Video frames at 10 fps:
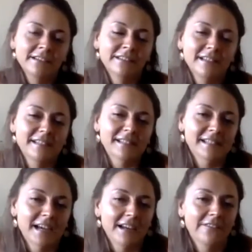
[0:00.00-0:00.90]
This is
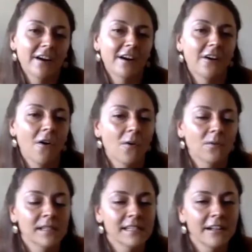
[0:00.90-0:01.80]
kind of our
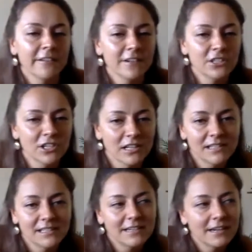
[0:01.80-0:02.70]
own
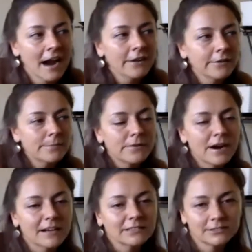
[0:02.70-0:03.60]
self-adjusting
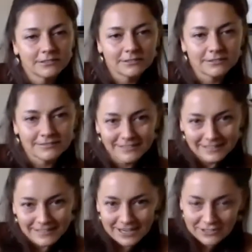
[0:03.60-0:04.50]
chiropractor
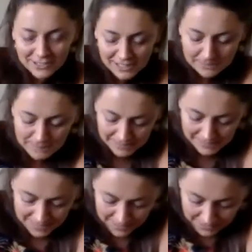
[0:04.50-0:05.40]

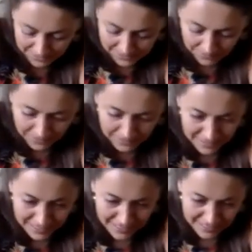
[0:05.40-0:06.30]
adjustments here. So
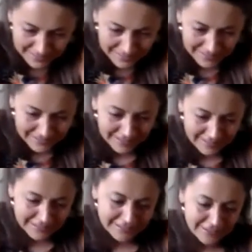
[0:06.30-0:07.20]
really
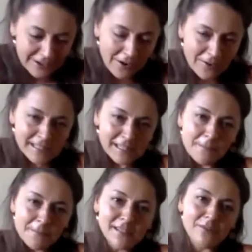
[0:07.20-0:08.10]
go as
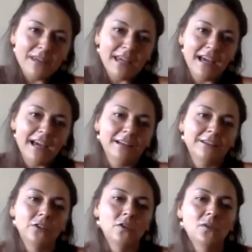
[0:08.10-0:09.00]
deep as you can.
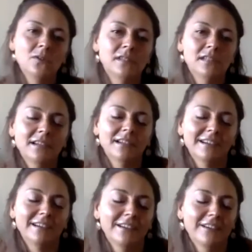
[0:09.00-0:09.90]
Use
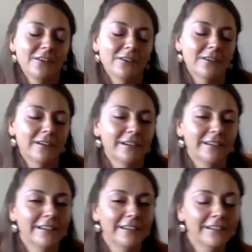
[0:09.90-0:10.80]
your
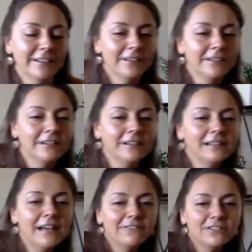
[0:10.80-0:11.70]

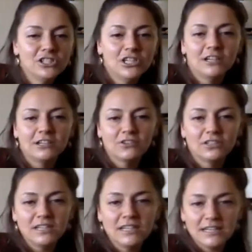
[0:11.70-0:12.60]
leverage here,
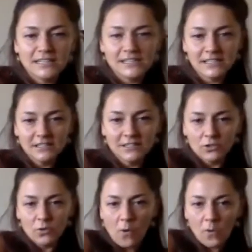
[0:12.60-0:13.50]
your knees,
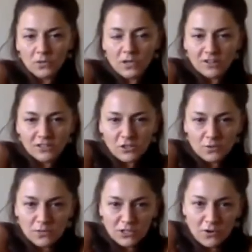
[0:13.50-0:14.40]
to hold on to
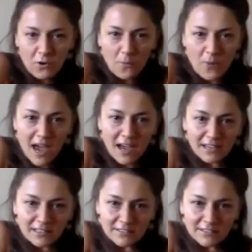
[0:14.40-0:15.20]
when you go back